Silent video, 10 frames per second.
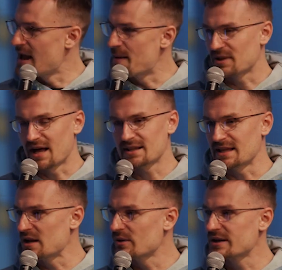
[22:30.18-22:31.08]
implying that
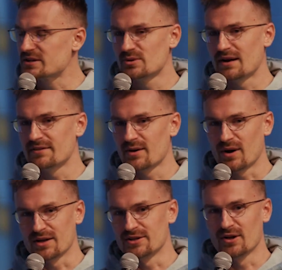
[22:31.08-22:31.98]
anyone can do whatever they
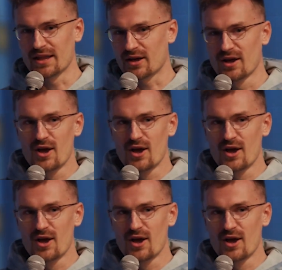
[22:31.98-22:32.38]
want. Like